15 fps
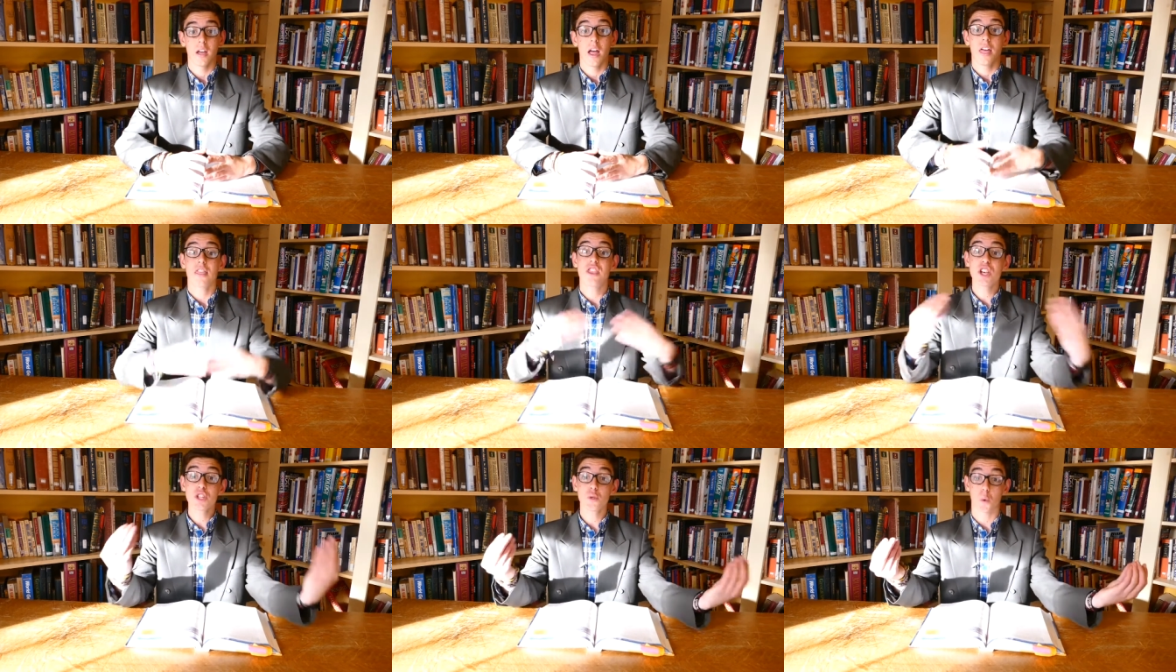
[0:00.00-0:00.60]

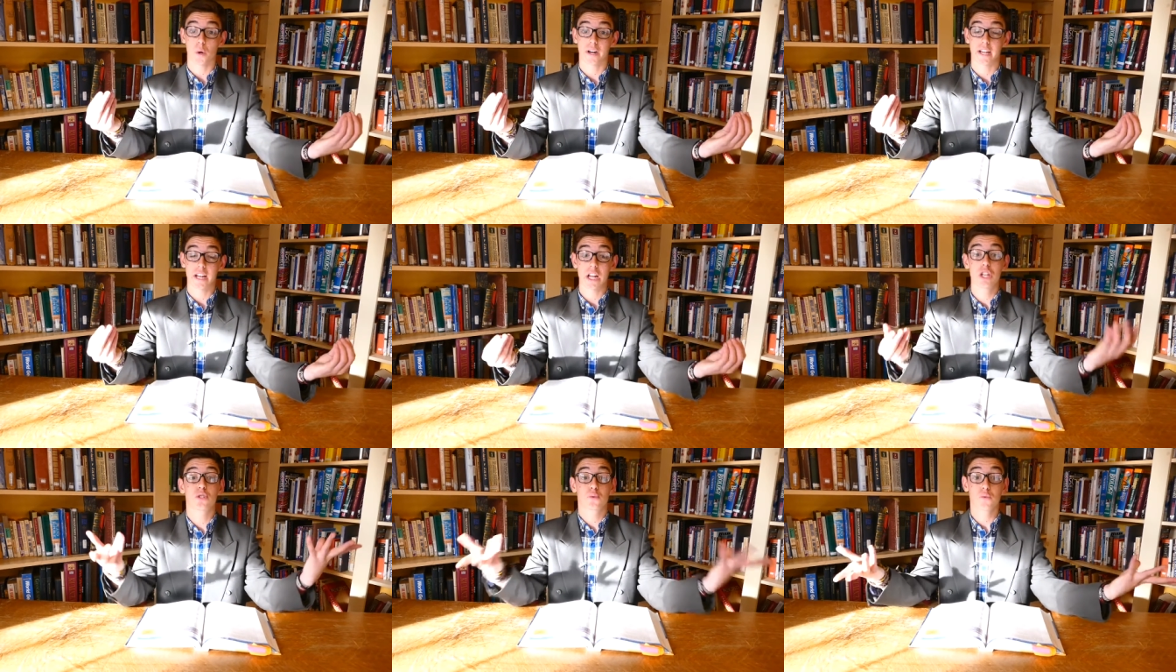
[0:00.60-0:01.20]
This organ
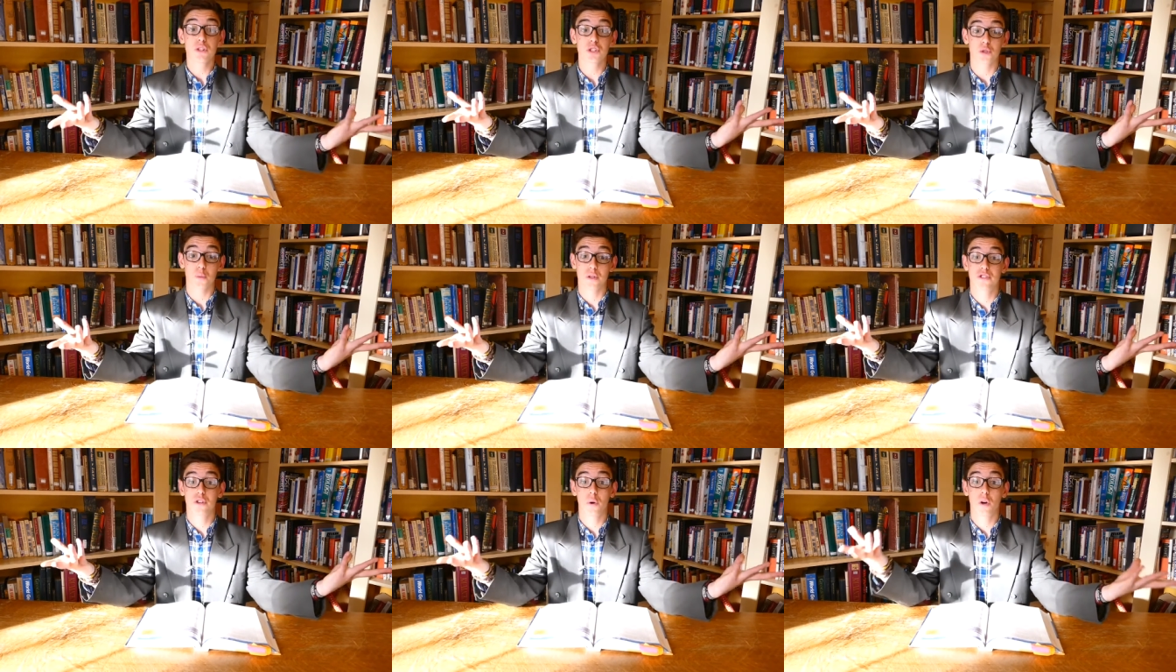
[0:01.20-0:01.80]
is riddled
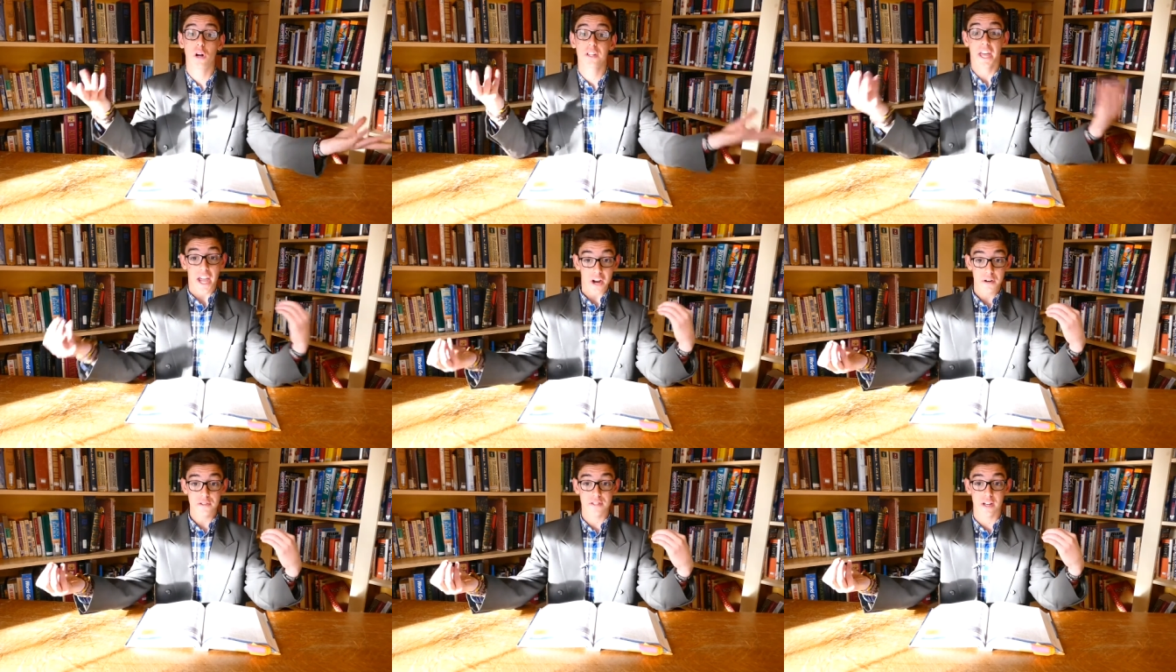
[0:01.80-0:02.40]
with so-called
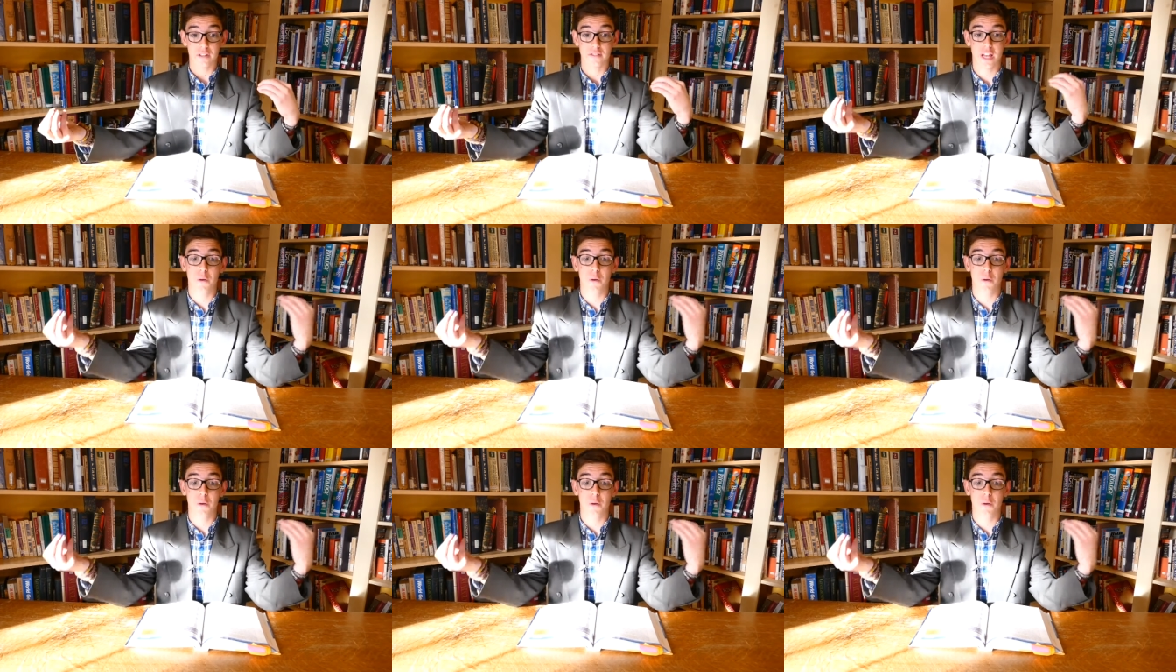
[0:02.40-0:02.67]
hair cells,